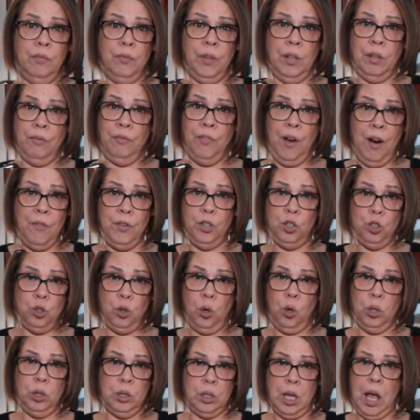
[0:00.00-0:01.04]
in very
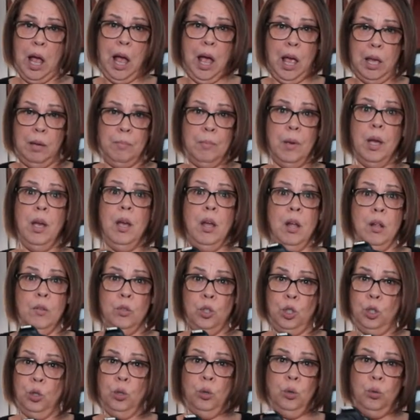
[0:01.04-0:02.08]
short time
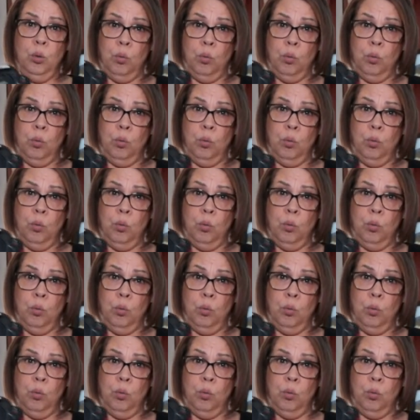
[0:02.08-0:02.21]
to